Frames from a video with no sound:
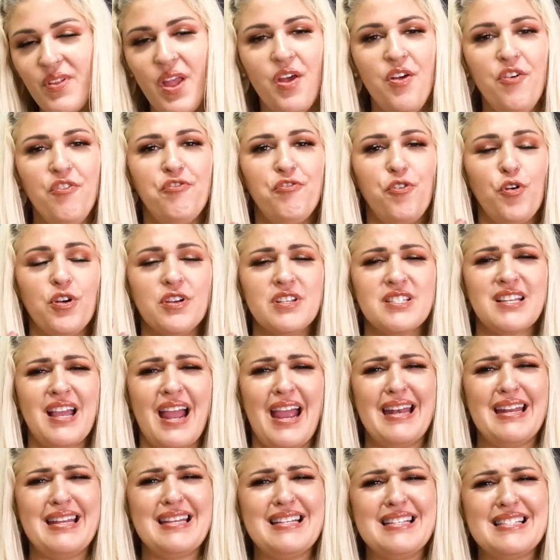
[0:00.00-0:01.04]
A four
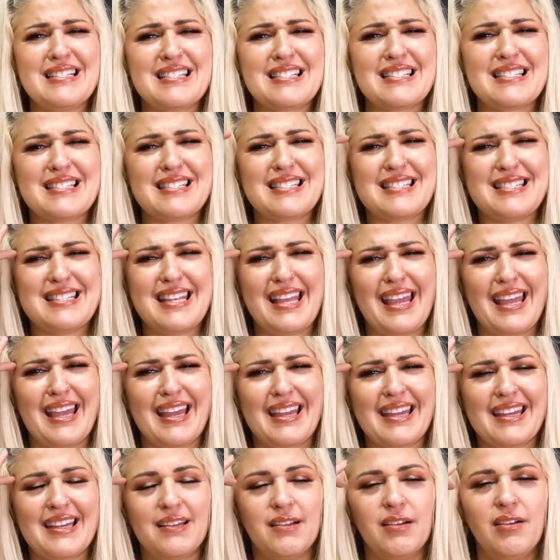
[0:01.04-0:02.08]
sign is
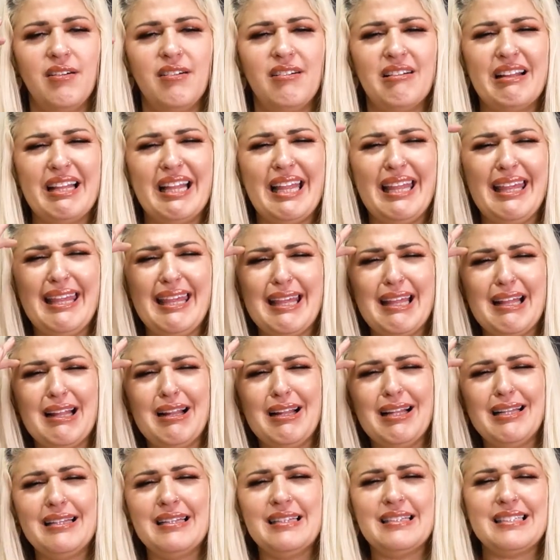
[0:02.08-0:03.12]
sick,
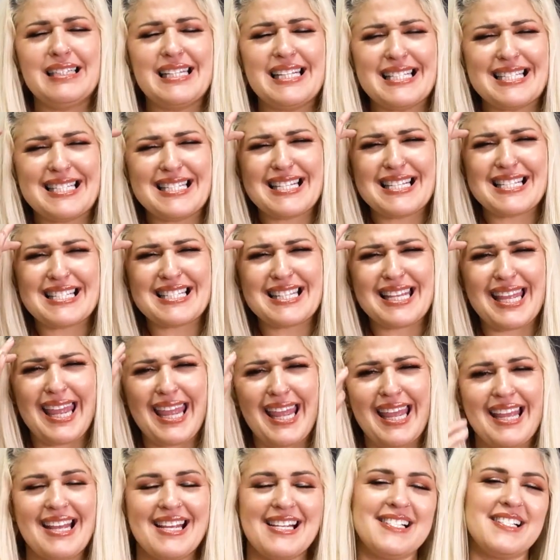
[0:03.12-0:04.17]
ill,
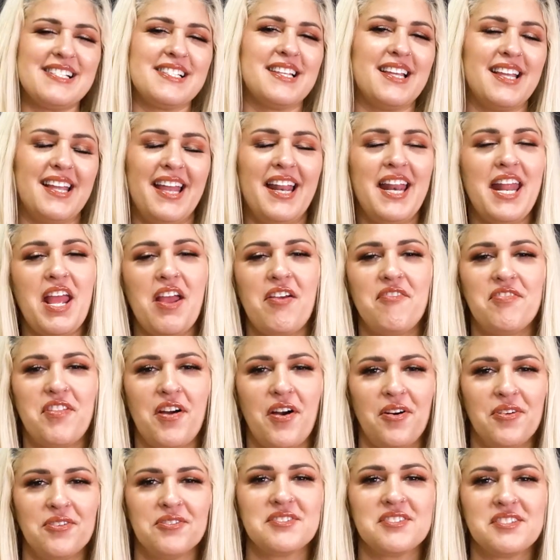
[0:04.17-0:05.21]
disease, any of
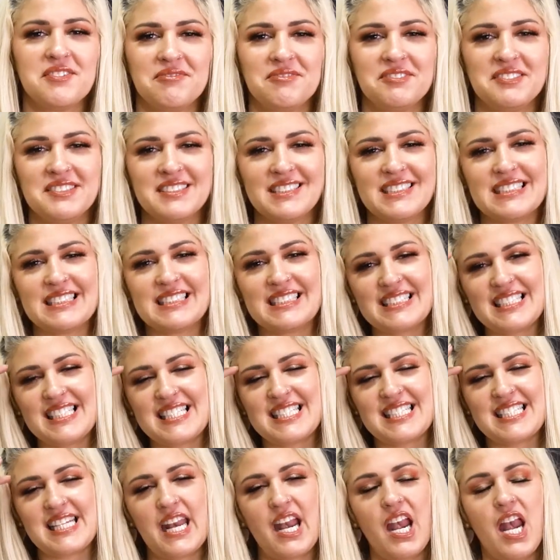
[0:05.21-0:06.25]
those
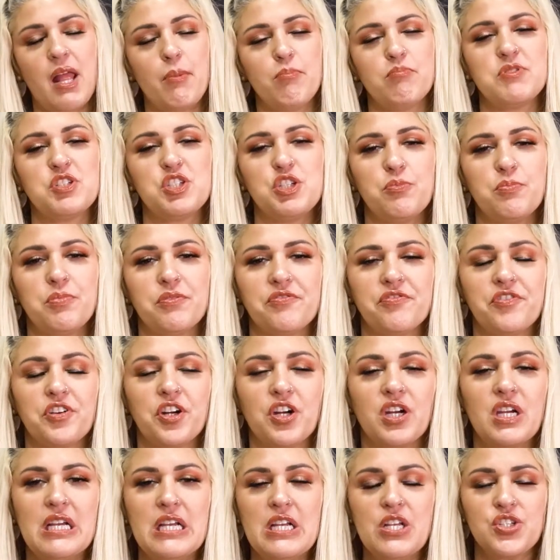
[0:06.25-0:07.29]
synonyms you prefer.
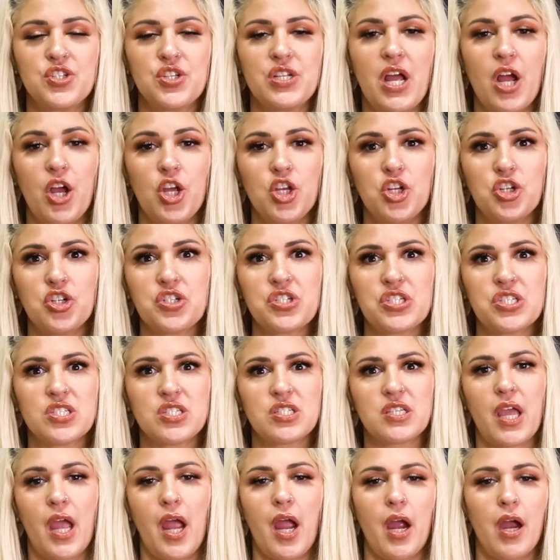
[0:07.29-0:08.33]
So now you're
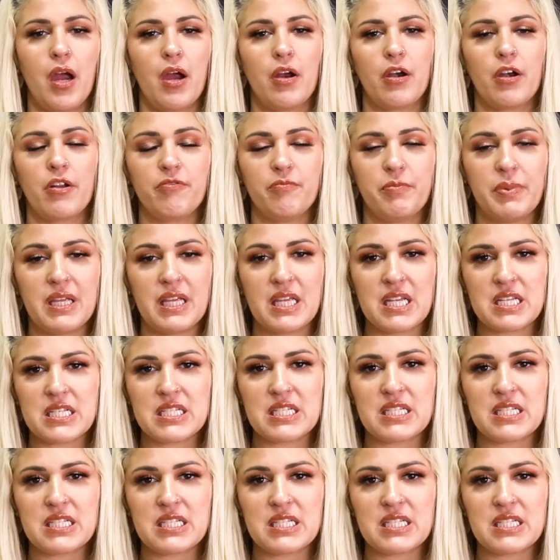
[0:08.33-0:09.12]
scared of being